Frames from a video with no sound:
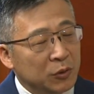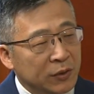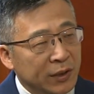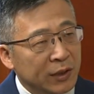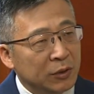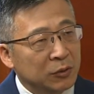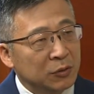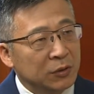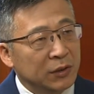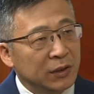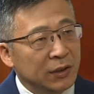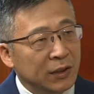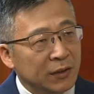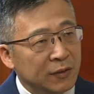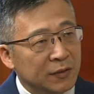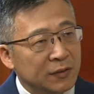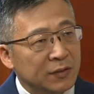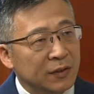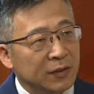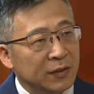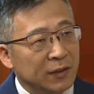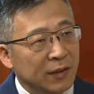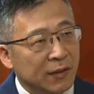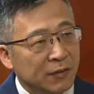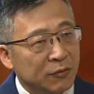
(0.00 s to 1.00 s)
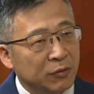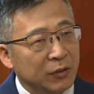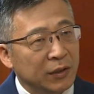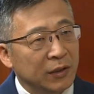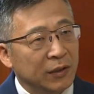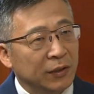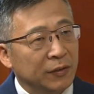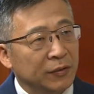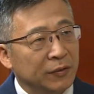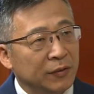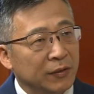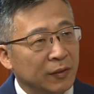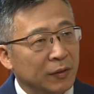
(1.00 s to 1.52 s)
killed innocent
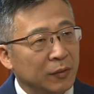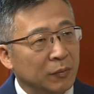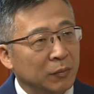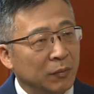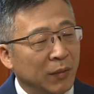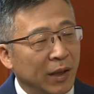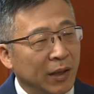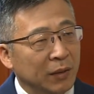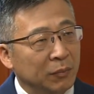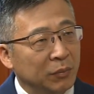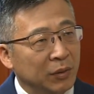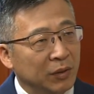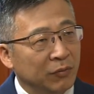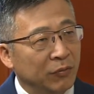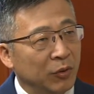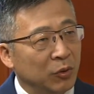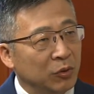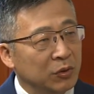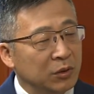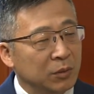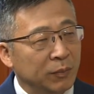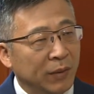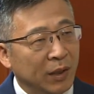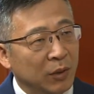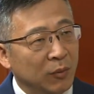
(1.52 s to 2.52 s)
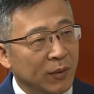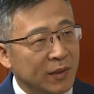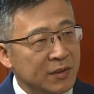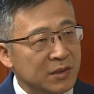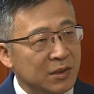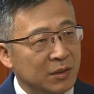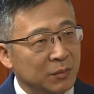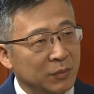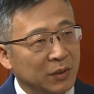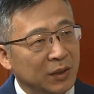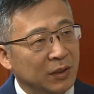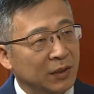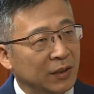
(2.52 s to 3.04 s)
Israelis uh, might be viewed by
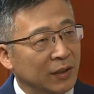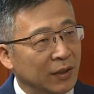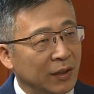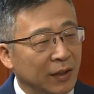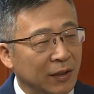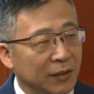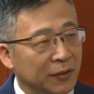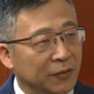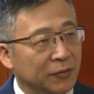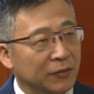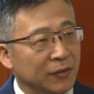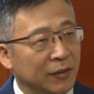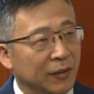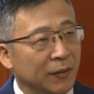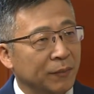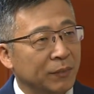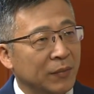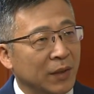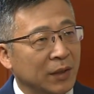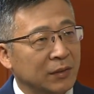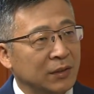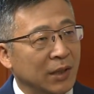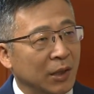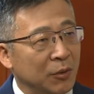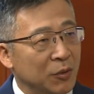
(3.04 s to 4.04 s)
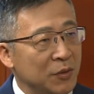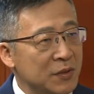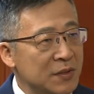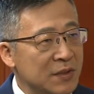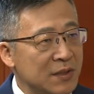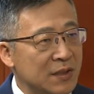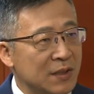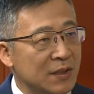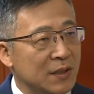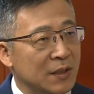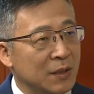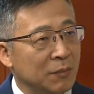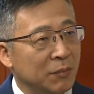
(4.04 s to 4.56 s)
Western media as uh,
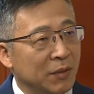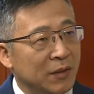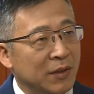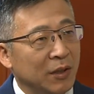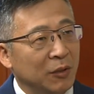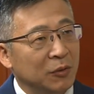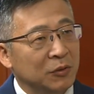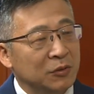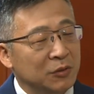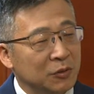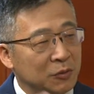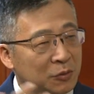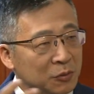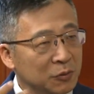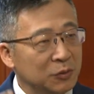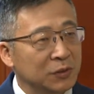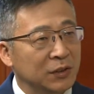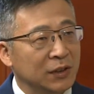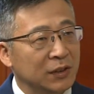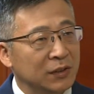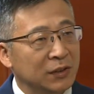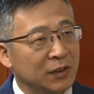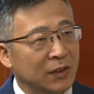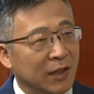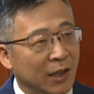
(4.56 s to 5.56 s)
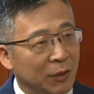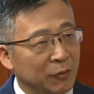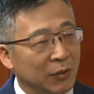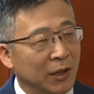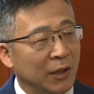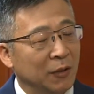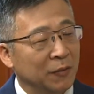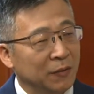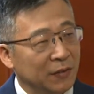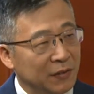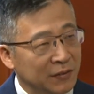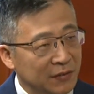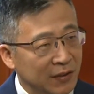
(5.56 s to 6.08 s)
terrorists. But those who did carry
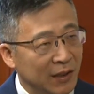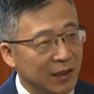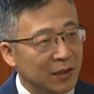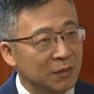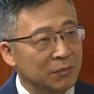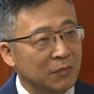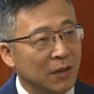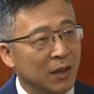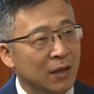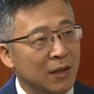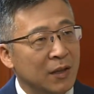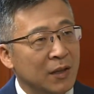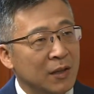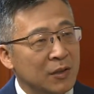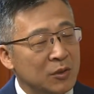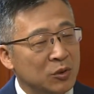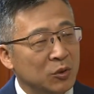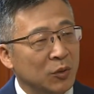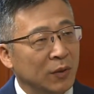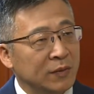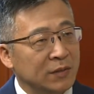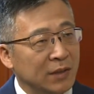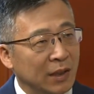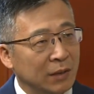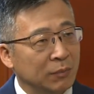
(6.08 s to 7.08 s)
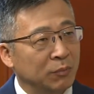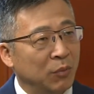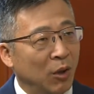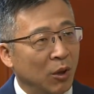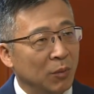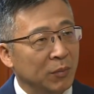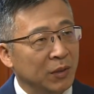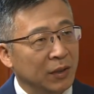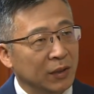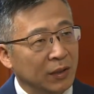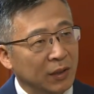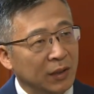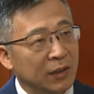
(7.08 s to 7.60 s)
out the same suicide
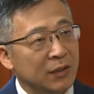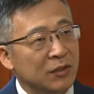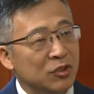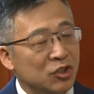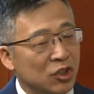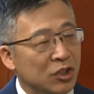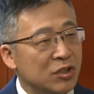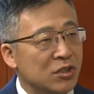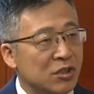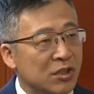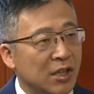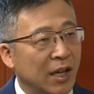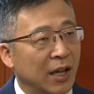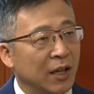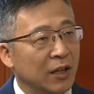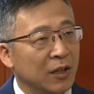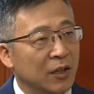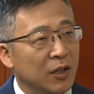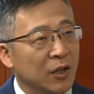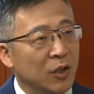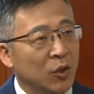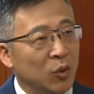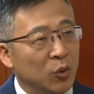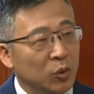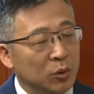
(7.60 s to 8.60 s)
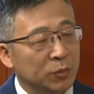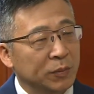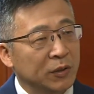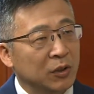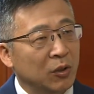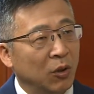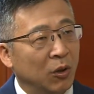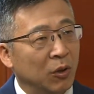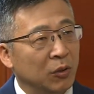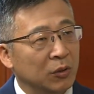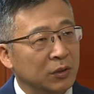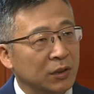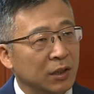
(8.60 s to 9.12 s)
bombing in Xinjiang would be
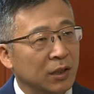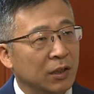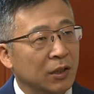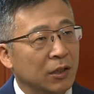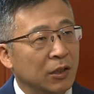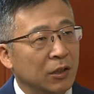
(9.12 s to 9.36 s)
called